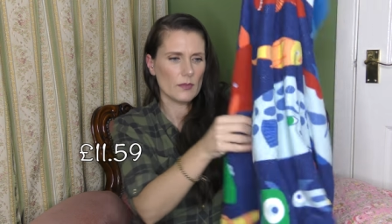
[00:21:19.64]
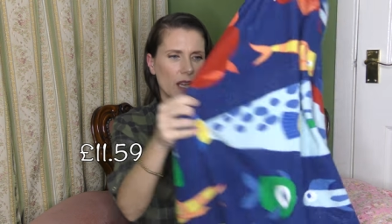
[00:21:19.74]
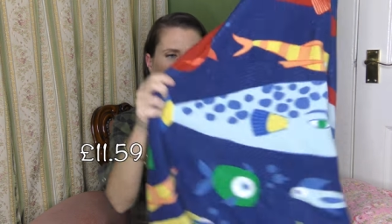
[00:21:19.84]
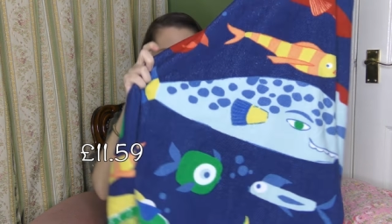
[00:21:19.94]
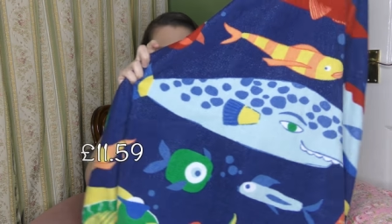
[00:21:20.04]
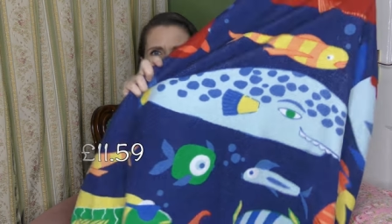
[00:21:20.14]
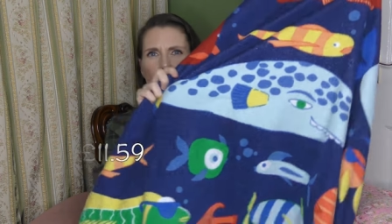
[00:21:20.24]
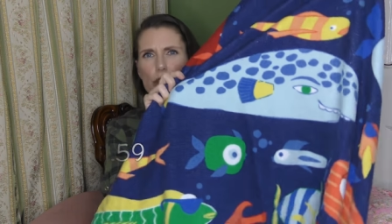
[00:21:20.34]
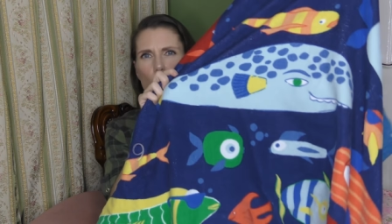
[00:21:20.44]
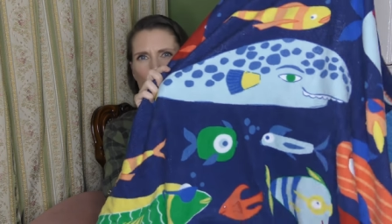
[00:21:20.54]
and it's got
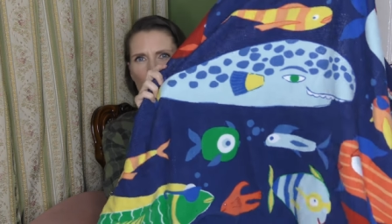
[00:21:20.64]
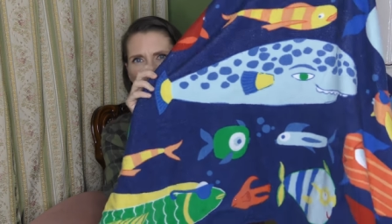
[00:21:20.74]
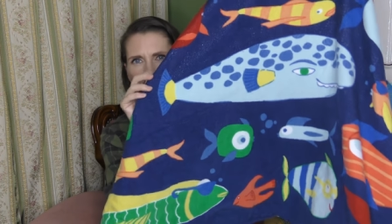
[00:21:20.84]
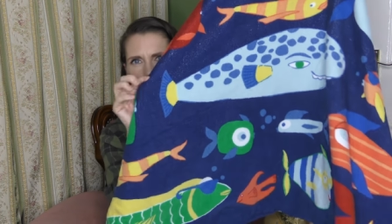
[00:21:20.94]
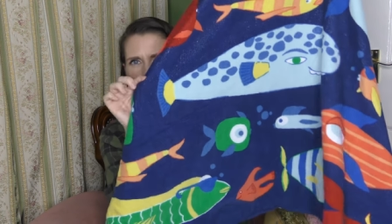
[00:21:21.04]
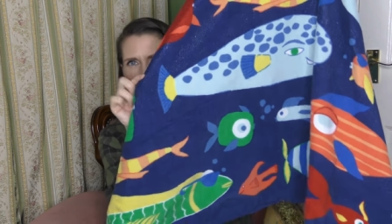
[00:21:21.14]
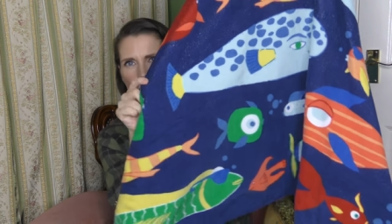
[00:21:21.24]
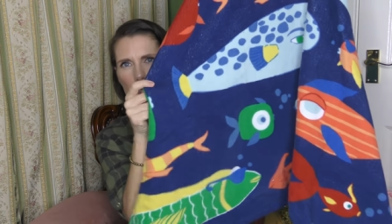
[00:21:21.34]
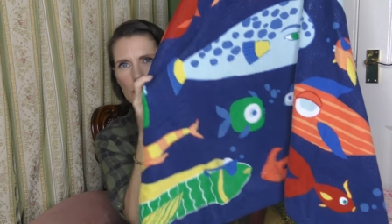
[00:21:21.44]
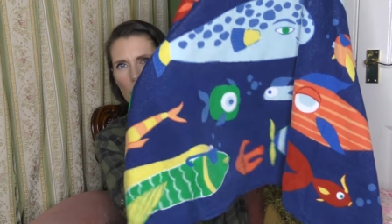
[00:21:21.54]
fish all over it. I don't know if you saw
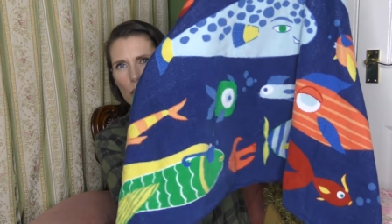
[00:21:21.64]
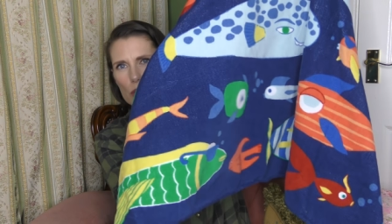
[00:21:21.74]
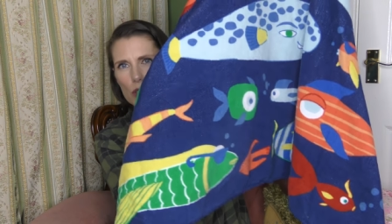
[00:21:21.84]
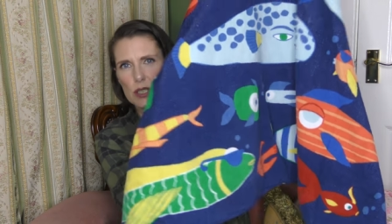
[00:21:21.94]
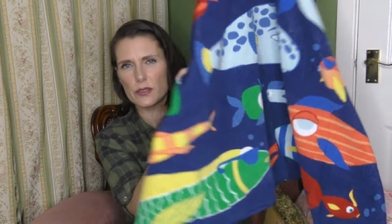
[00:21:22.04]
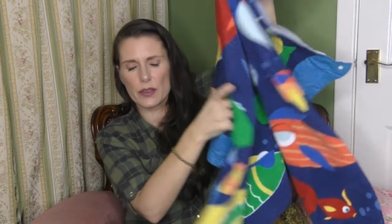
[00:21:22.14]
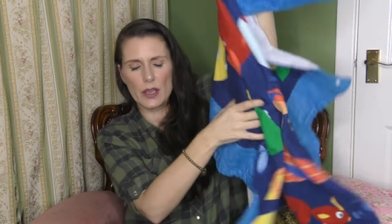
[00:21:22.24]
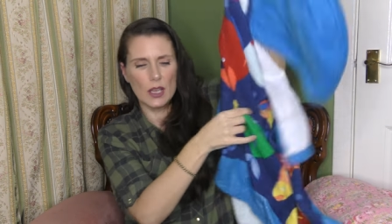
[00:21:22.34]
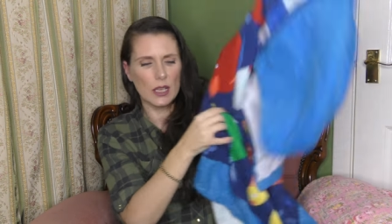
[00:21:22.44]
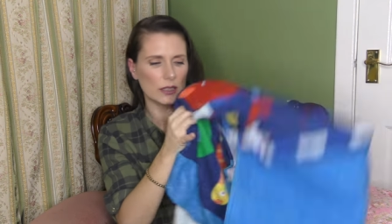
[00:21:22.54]
that, like all sorts of
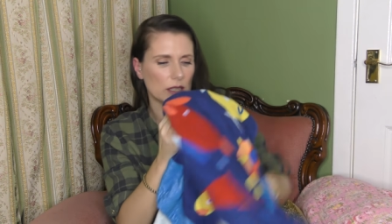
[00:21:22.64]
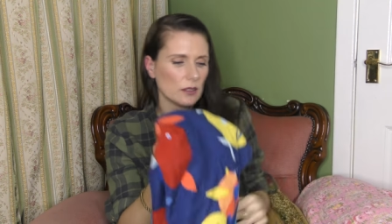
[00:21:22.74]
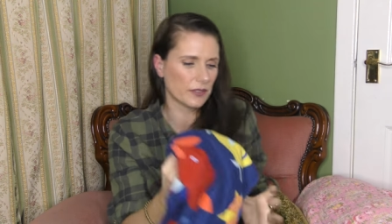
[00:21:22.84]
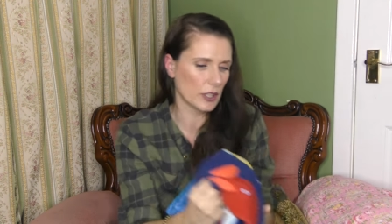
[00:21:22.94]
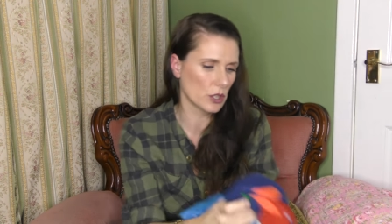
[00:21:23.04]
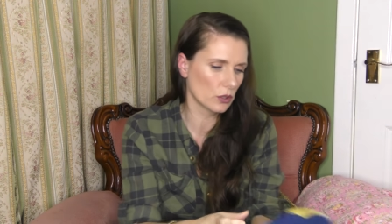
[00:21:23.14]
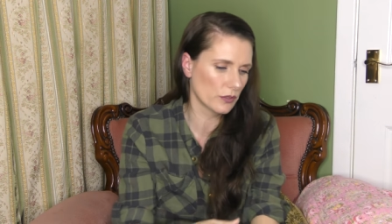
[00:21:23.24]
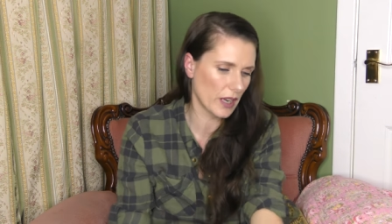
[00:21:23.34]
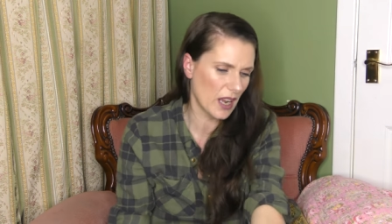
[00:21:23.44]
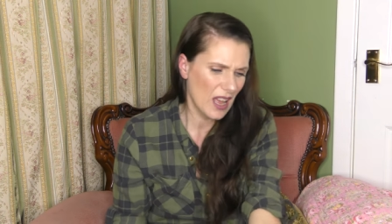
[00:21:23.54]
little fish all
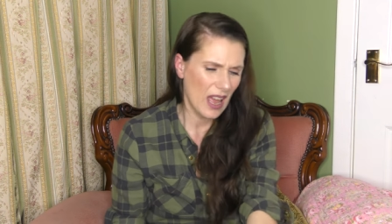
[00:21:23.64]
over it.